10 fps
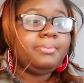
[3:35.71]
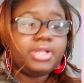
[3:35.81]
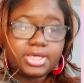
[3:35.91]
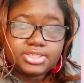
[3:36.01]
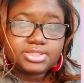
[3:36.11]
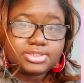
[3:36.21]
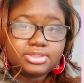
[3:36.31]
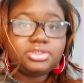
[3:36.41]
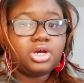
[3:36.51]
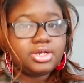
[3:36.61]
Plus,
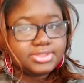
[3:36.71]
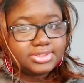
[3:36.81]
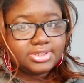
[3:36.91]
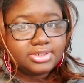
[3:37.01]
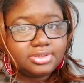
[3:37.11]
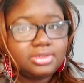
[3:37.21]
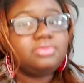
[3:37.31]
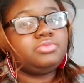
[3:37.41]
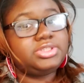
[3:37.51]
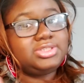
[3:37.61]
nausea,
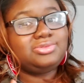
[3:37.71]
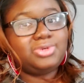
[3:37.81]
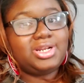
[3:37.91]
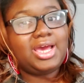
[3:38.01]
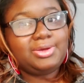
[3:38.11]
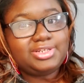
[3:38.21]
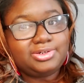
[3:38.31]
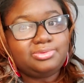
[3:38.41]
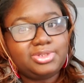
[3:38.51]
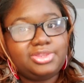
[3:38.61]
which is what I
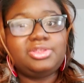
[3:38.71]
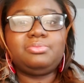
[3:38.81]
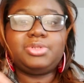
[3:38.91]
dealt with,